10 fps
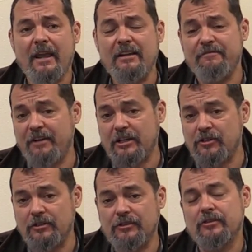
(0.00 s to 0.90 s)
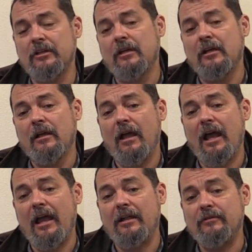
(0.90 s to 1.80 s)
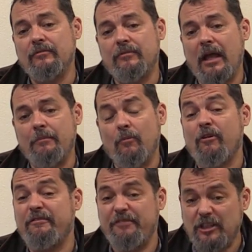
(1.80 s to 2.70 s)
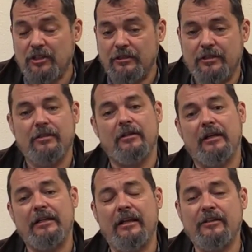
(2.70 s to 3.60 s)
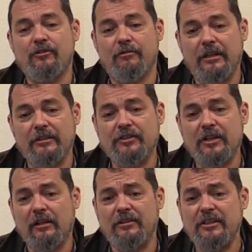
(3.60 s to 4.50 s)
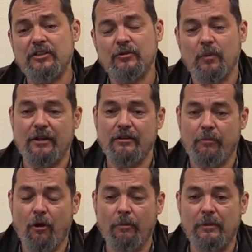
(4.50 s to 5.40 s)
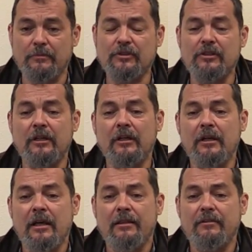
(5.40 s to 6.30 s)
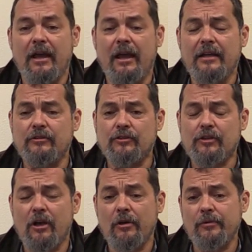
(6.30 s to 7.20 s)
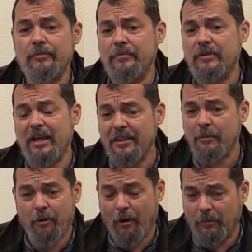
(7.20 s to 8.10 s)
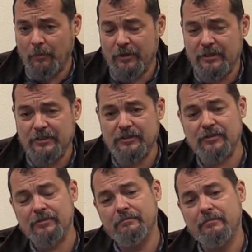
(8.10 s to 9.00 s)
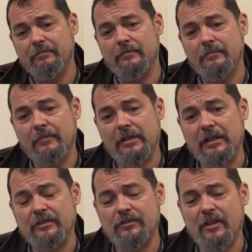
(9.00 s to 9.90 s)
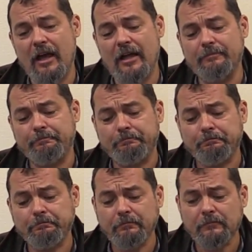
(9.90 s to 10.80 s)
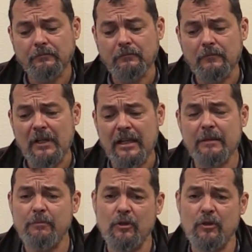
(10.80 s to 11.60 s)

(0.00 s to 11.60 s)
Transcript: infectious and, and more efficient in entering the cell. And this is one of the problems. And so the other problem with this is that it